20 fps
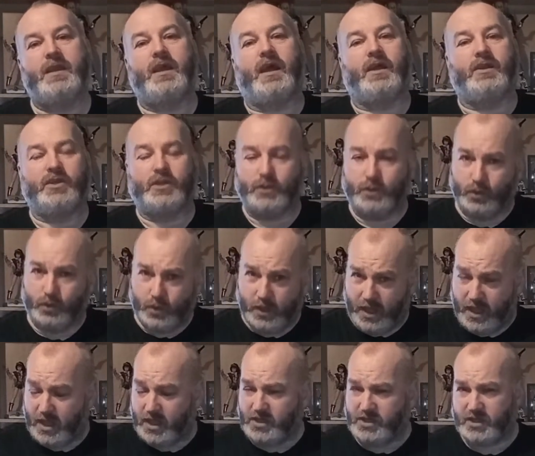and the
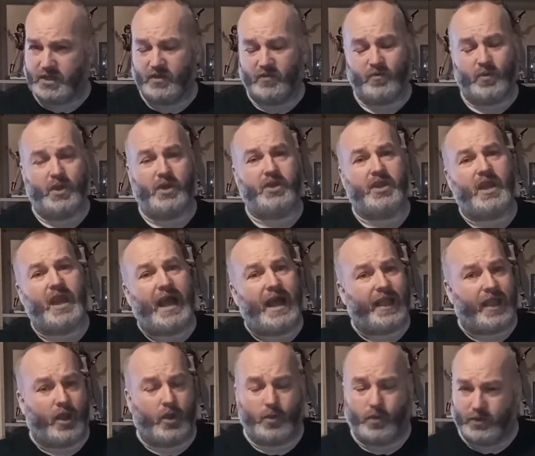location of where you hang
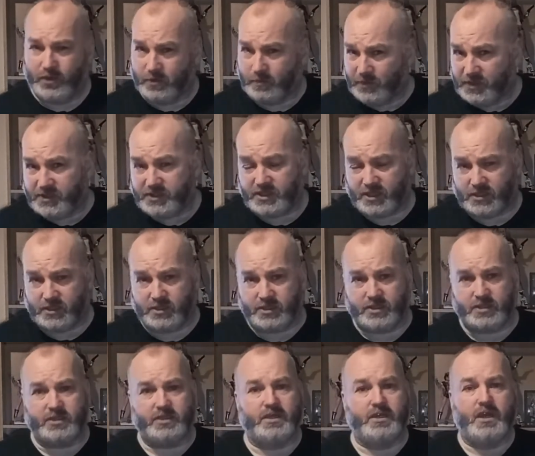out with them that
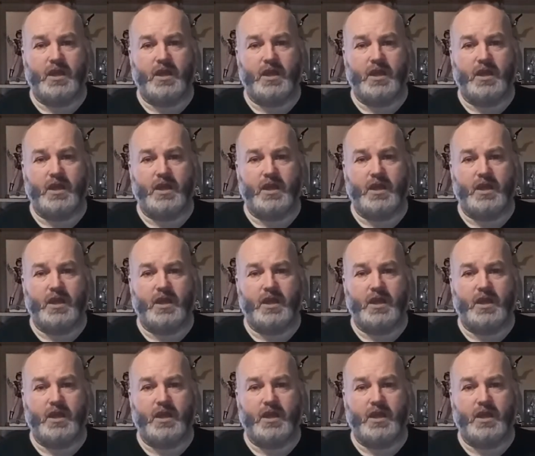changes.